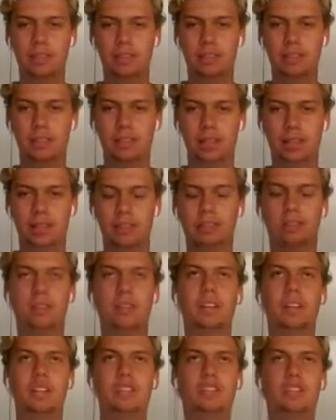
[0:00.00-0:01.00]
It's only like
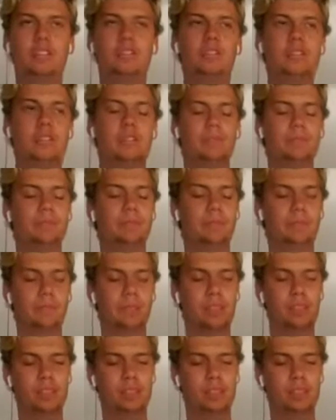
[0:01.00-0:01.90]
4 issues.